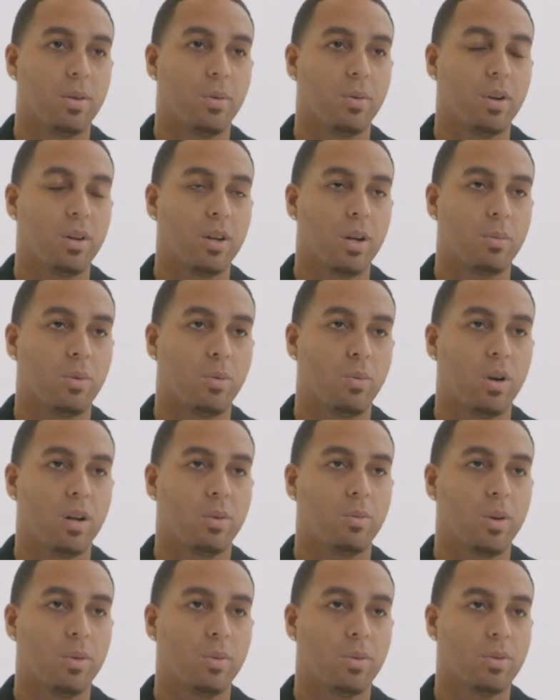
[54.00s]
Well, number
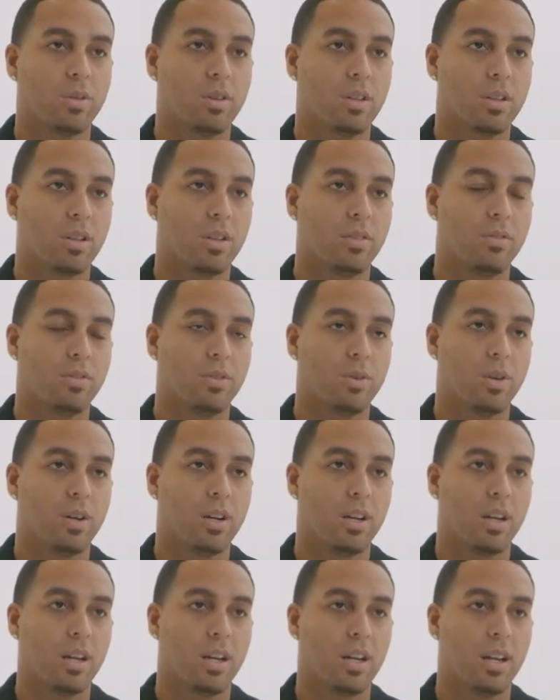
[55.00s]
one, we were looking
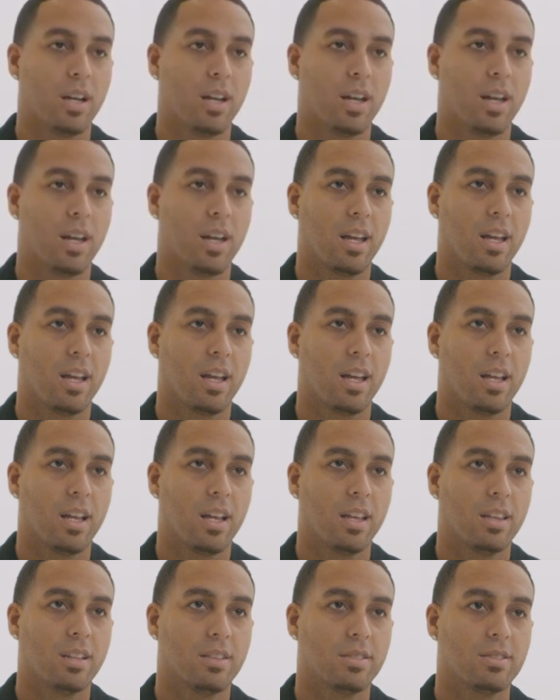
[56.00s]
for
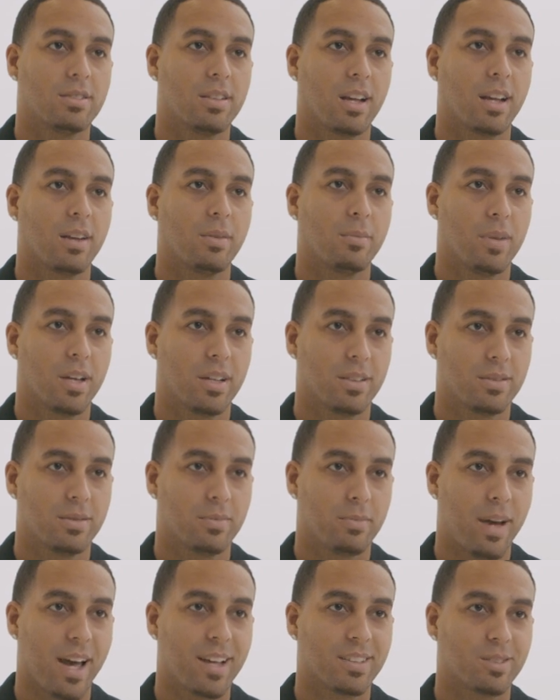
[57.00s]
the second
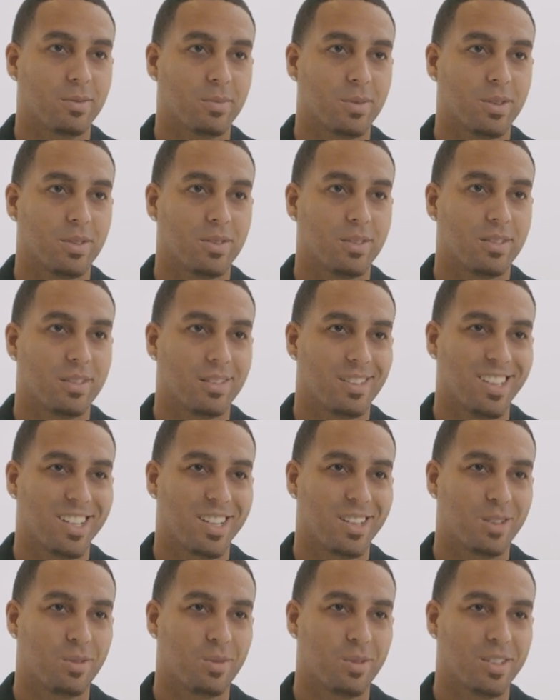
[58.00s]
best basketball
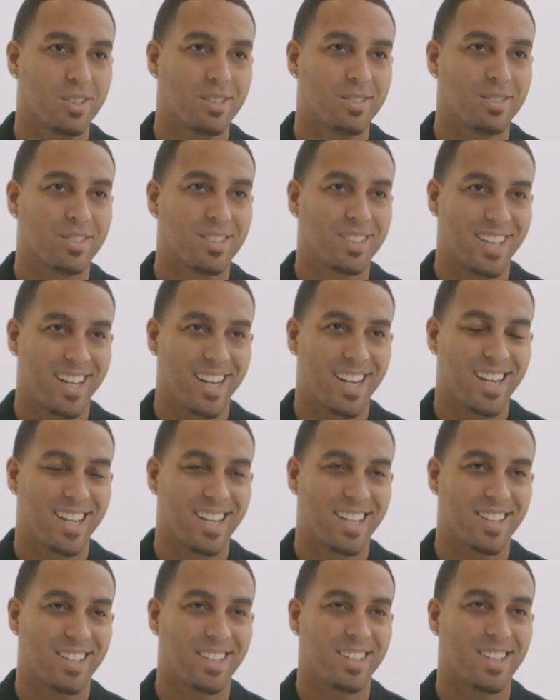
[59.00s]
league in the world.
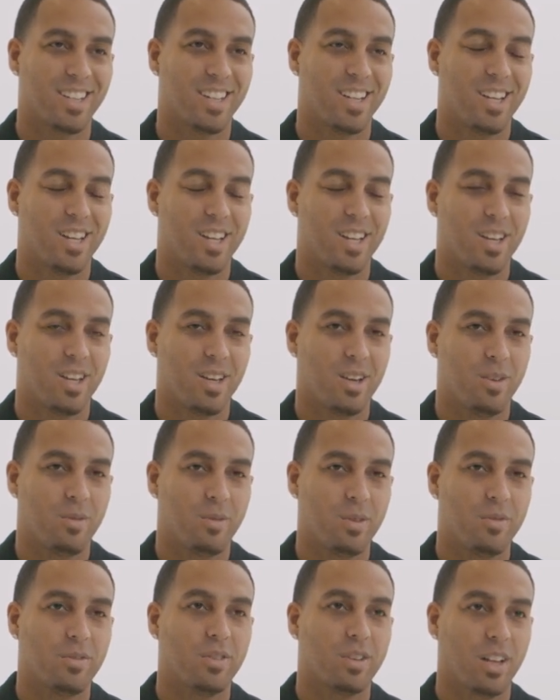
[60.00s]
And
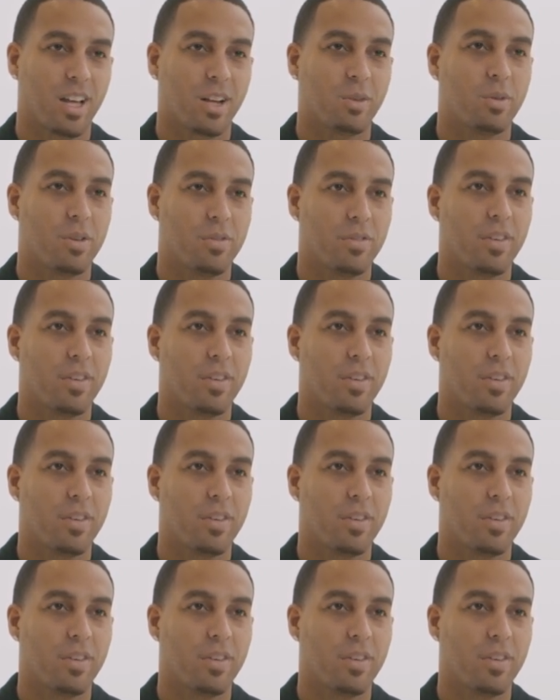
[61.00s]
we feel like we